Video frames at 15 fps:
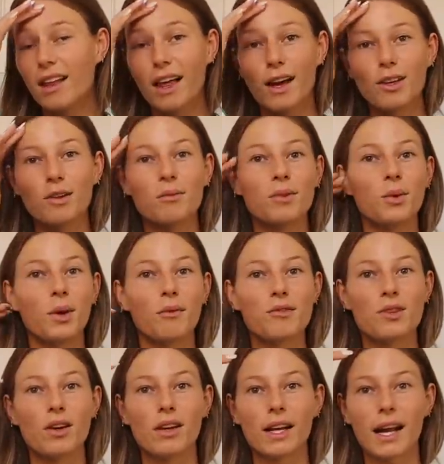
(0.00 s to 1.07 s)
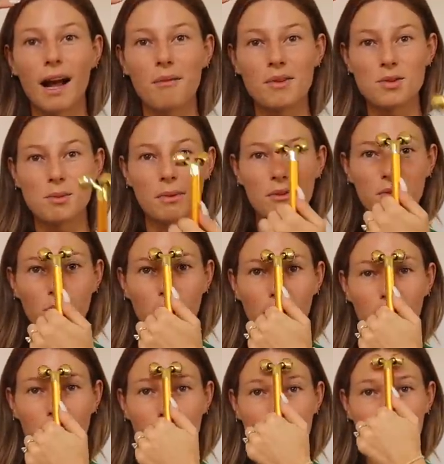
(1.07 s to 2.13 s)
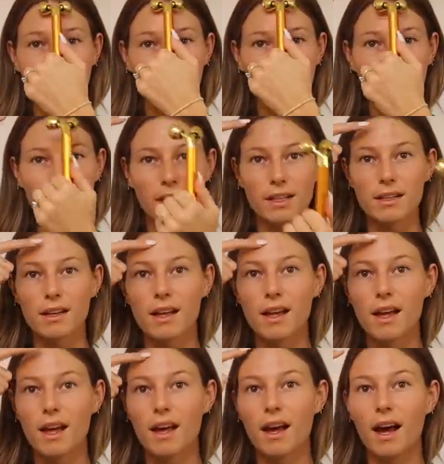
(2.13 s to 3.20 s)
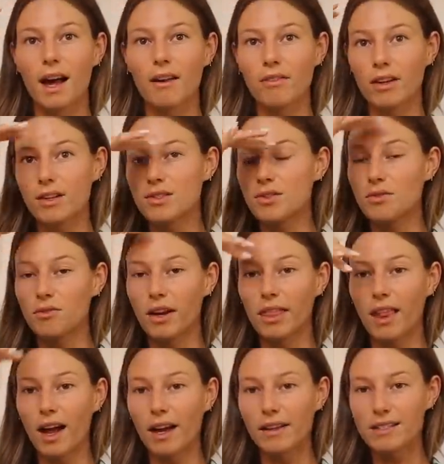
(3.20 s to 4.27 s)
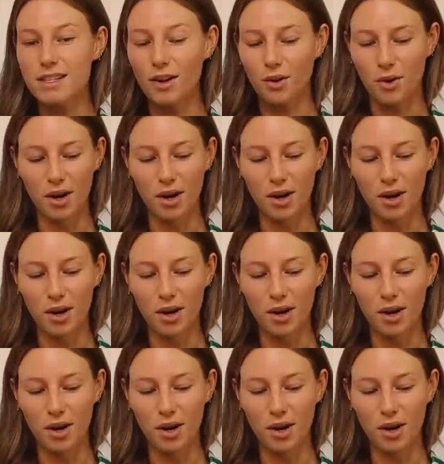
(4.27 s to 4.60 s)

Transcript: Like you've been doing it for so long. Like I've been doing my forehead for so long that I have like two red lines now